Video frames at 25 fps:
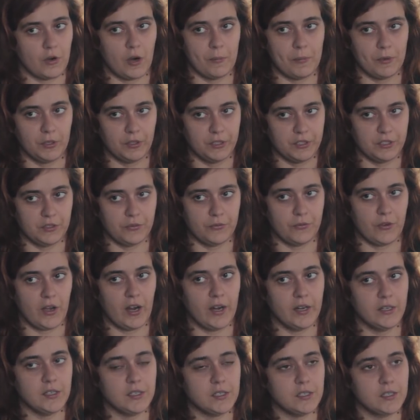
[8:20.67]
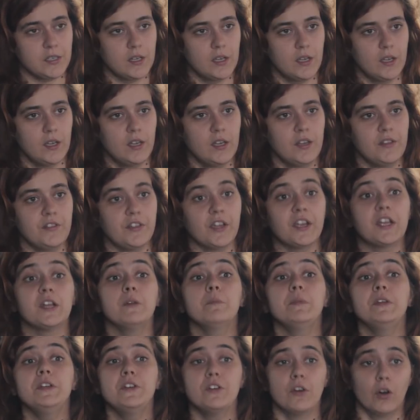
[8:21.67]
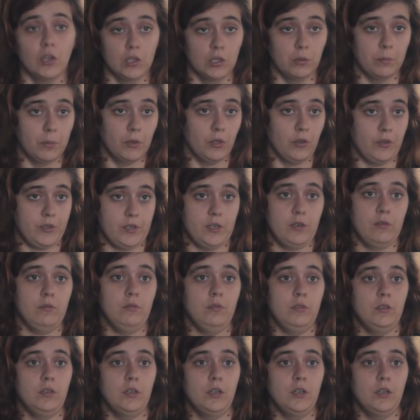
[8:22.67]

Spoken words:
properly defined. They can be nullable, though.